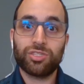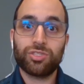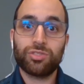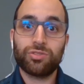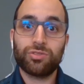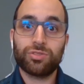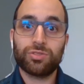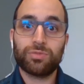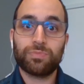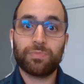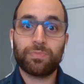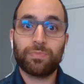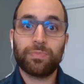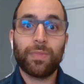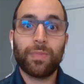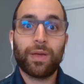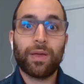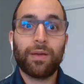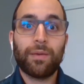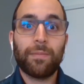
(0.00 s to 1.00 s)
issues
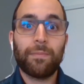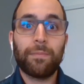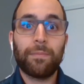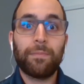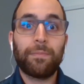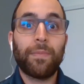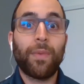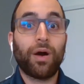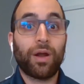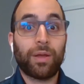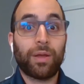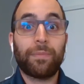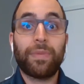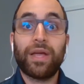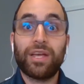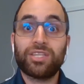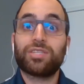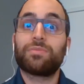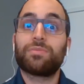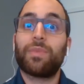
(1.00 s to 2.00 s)
on a
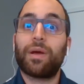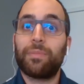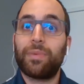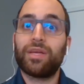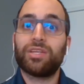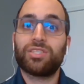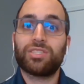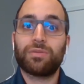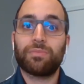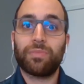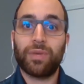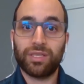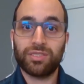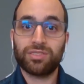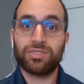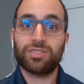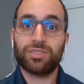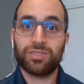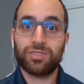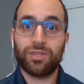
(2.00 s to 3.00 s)
patient-by-patient
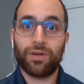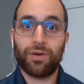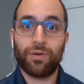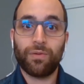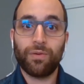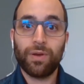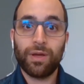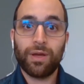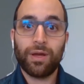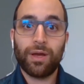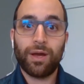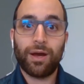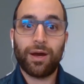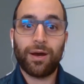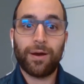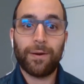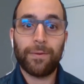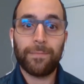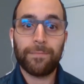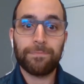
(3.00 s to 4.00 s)
basis. So,
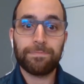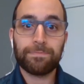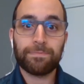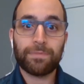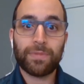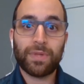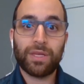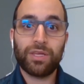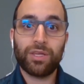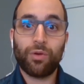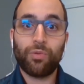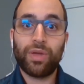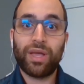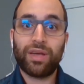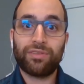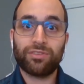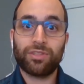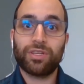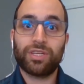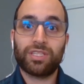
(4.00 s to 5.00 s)
we
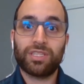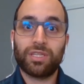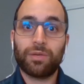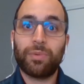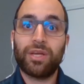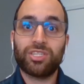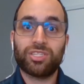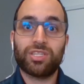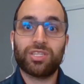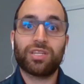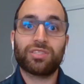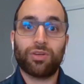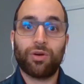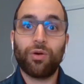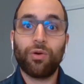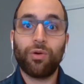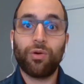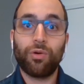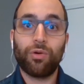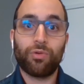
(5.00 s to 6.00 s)
have to look at the patient as a
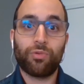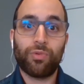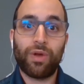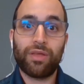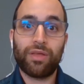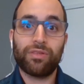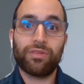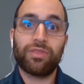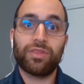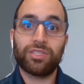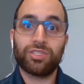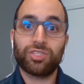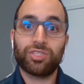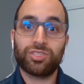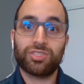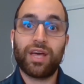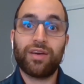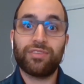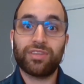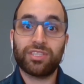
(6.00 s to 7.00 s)
whole rather than
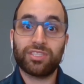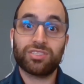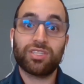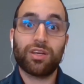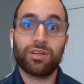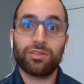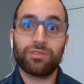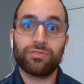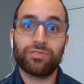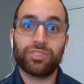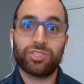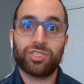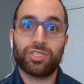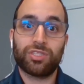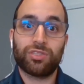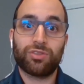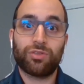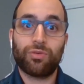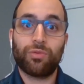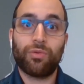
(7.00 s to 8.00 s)
just having tunnel
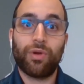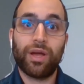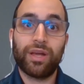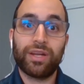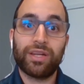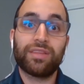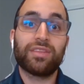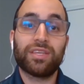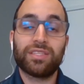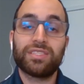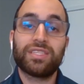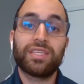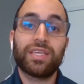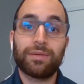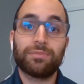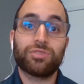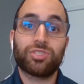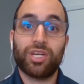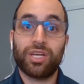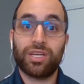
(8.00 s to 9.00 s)
vision right in the
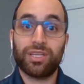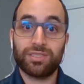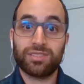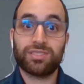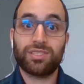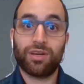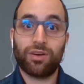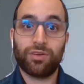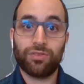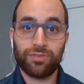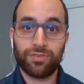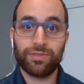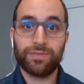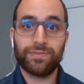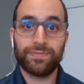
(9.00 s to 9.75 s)
TMJ itself.